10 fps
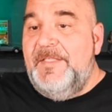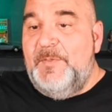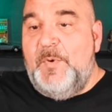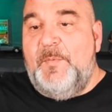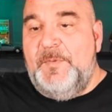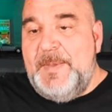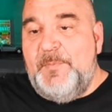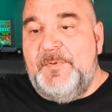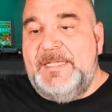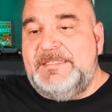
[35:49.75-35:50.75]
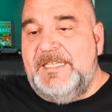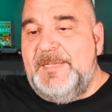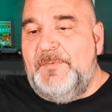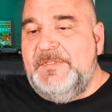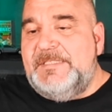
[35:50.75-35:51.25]
the one where the people get stuck
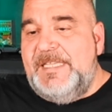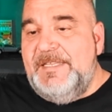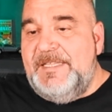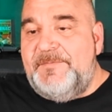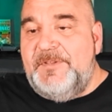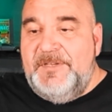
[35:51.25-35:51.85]
up on the ski lift.